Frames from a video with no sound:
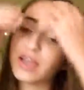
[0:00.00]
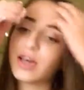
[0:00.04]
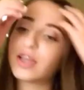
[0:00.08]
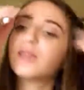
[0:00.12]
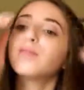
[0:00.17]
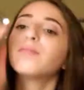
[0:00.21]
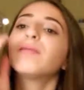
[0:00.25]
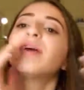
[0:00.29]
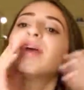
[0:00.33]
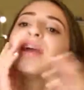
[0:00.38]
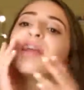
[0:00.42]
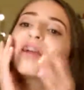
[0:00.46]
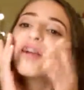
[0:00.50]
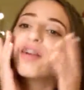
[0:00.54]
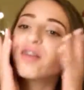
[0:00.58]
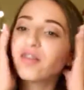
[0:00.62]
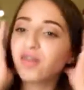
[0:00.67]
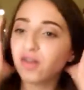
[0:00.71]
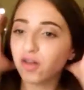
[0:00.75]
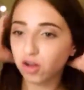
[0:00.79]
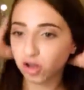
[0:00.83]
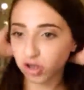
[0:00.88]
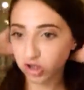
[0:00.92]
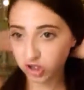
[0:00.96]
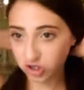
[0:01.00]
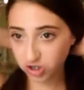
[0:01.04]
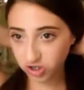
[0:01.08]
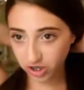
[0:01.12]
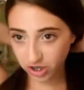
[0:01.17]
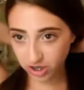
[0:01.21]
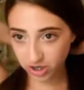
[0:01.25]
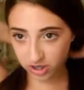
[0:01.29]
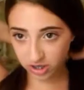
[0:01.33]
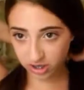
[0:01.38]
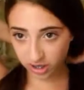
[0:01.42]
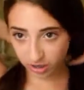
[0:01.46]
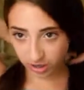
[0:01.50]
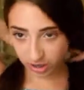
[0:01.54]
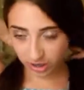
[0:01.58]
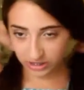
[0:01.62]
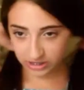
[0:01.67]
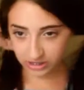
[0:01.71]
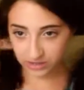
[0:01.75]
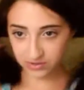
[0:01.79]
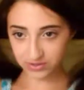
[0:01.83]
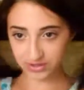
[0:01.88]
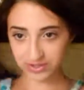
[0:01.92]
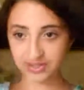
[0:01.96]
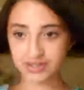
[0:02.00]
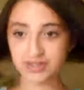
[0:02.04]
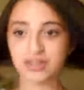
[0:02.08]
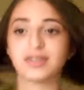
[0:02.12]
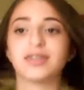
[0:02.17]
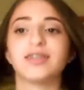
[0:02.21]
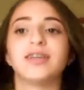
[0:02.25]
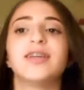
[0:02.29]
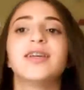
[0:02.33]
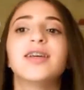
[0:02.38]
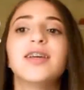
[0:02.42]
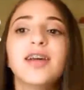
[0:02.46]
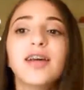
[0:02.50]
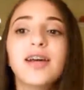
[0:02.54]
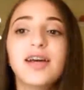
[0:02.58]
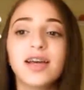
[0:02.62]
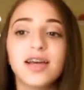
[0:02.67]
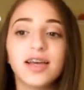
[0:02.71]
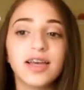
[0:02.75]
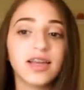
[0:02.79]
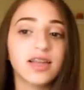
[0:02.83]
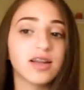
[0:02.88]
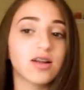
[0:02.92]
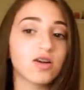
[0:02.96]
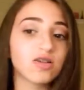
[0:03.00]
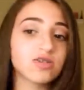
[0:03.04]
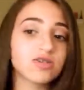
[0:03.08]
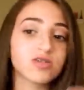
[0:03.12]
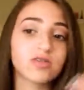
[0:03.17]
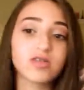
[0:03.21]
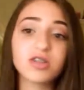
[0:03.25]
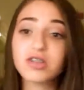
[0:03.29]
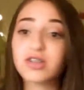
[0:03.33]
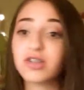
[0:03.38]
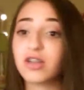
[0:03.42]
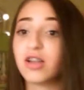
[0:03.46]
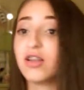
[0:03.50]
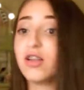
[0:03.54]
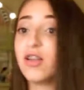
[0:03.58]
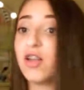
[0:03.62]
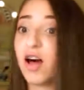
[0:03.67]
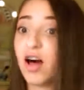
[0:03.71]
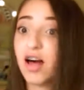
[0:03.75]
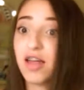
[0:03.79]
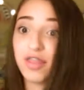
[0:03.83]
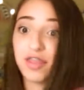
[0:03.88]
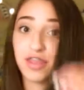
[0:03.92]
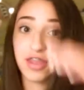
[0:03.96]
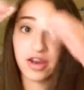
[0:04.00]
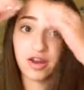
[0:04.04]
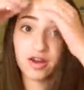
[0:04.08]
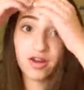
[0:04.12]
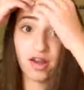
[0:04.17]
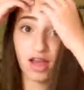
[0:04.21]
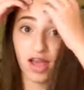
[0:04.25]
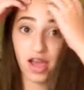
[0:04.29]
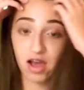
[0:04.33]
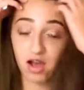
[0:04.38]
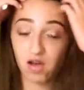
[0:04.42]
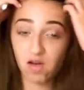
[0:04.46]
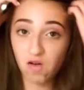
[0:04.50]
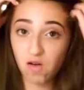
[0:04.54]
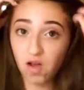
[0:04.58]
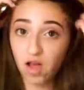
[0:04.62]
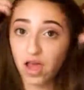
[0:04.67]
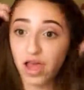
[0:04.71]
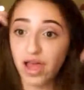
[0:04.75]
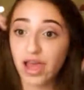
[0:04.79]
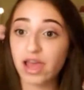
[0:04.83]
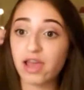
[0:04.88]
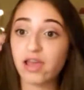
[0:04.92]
Now that my hair is all straightened out, as you can see, it also looks a lot thinner now.